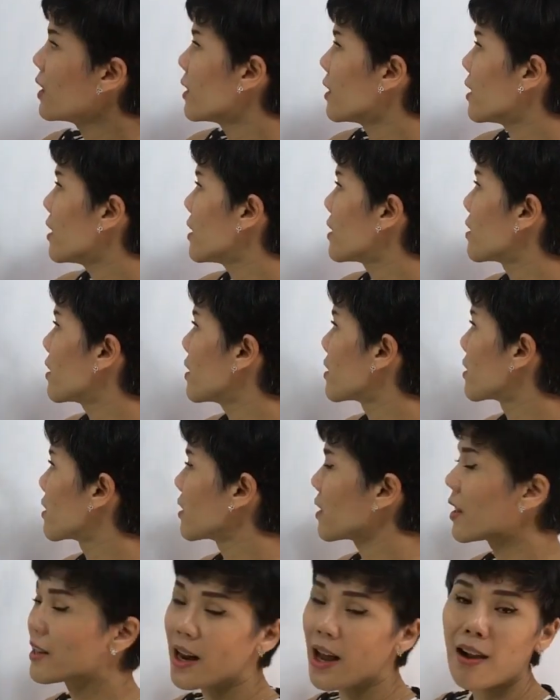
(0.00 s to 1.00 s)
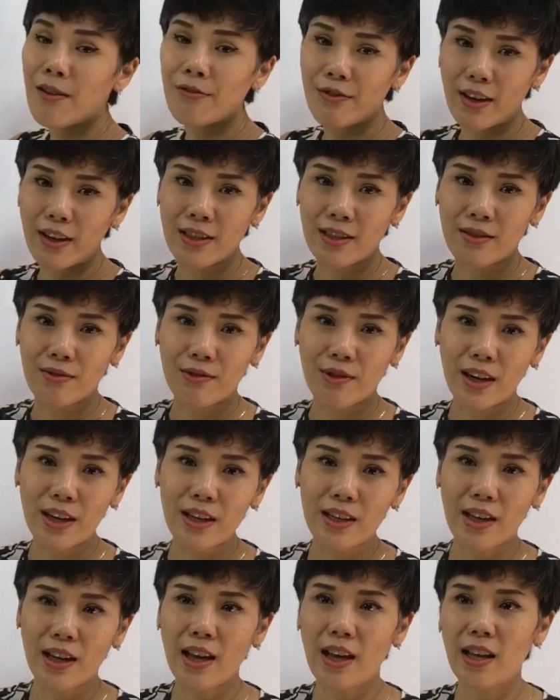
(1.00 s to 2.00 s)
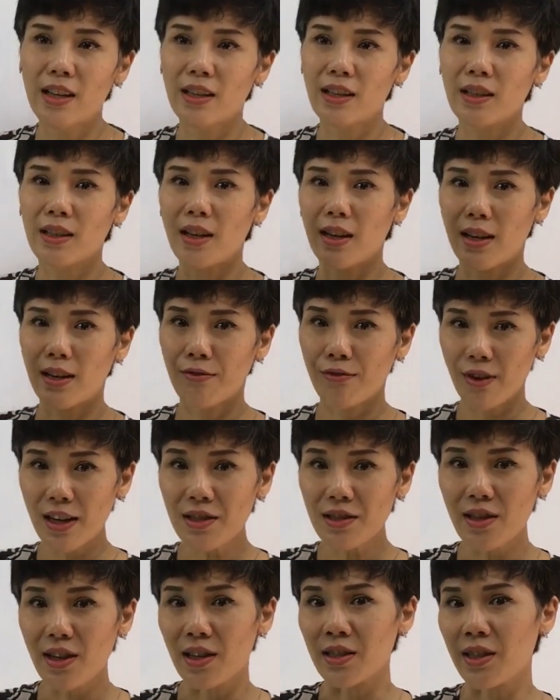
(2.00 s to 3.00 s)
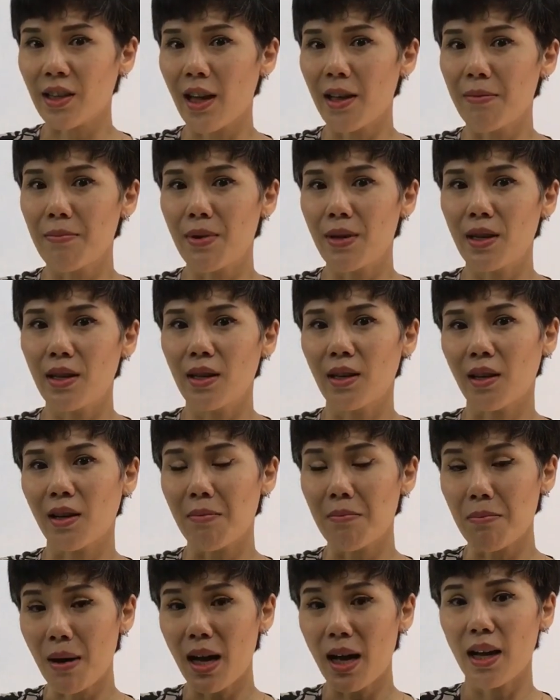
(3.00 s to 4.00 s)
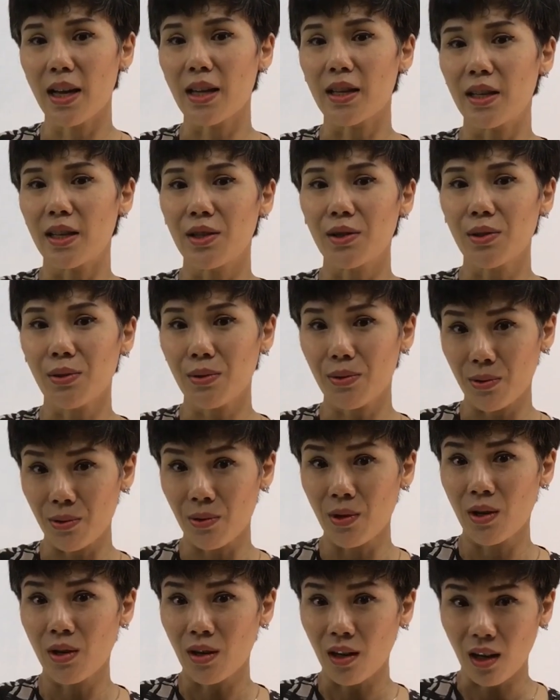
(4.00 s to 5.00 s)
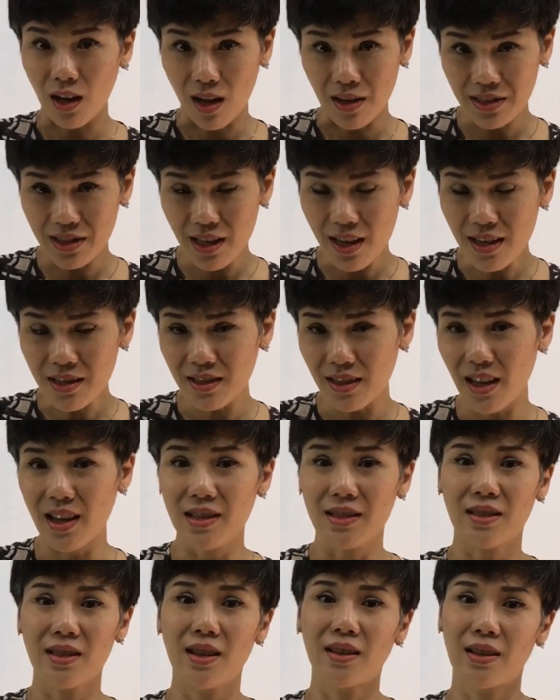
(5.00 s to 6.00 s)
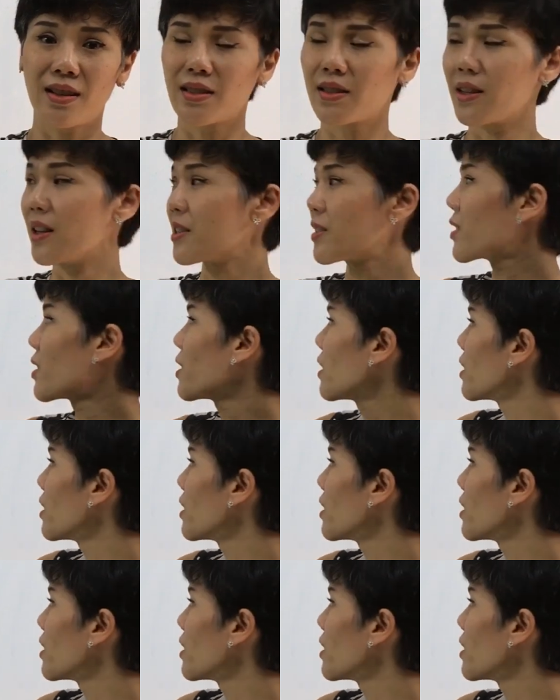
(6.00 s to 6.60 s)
This is a noun phrase, right? And phrases can be combined into clauses and sentences.